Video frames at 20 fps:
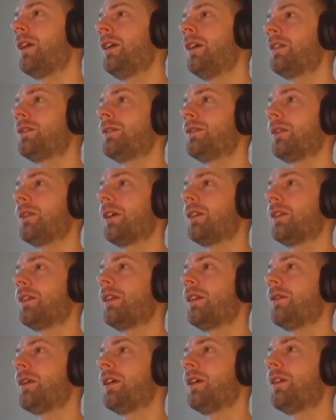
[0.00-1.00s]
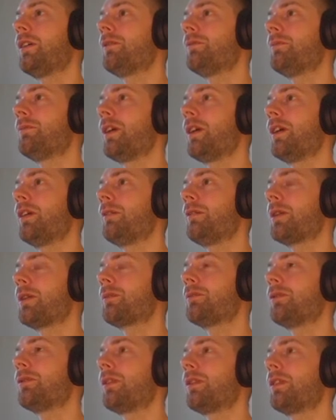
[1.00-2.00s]
So right now I have my
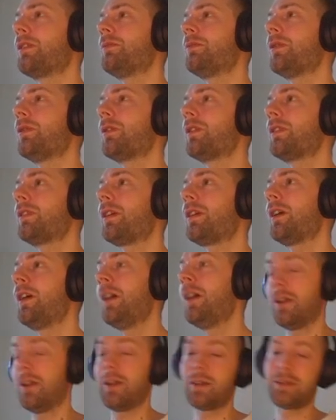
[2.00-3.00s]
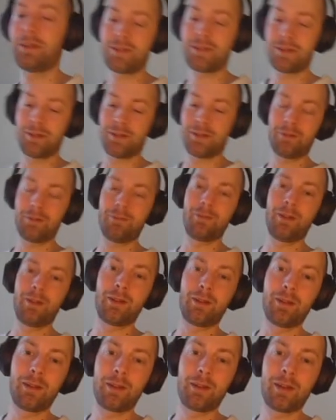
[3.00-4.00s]
MacBook keyboard. Yeah, that's another thing.
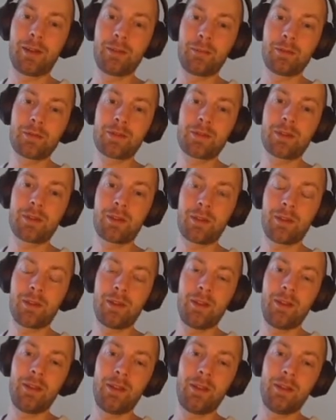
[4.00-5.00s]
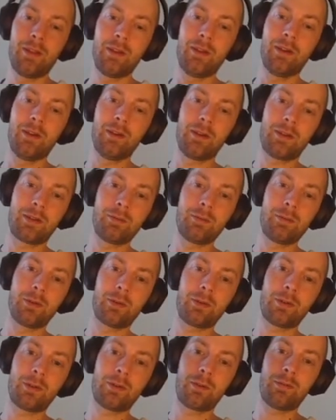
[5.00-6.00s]
Like I'm using a
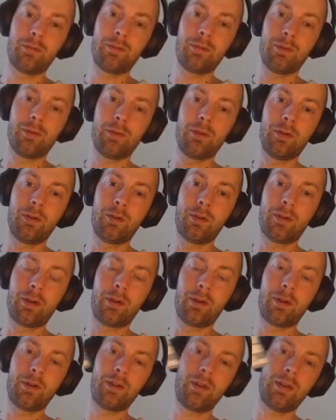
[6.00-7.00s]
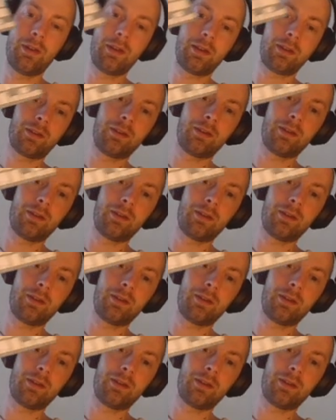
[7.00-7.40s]
keyboard for like